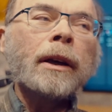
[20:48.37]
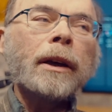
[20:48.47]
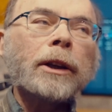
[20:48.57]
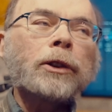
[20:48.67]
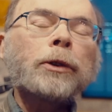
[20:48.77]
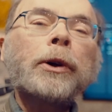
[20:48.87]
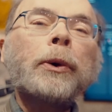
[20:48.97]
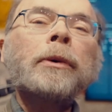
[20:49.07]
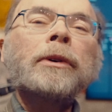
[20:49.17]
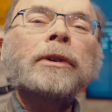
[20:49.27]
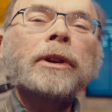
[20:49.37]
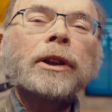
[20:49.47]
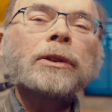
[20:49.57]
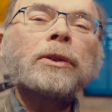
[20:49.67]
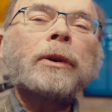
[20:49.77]
It grew.
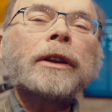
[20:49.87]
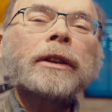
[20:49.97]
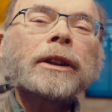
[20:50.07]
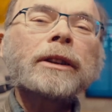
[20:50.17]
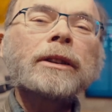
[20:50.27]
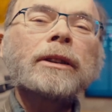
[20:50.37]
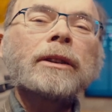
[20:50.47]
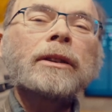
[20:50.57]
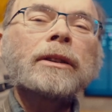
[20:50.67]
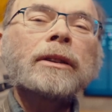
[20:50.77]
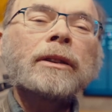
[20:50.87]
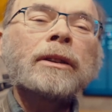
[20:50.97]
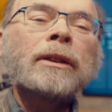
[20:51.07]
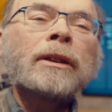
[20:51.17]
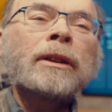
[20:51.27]
It grew, I think.
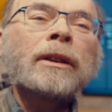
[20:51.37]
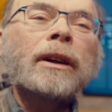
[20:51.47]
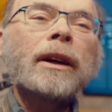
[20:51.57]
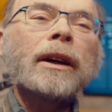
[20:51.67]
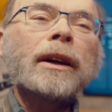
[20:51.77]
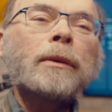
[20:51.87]
I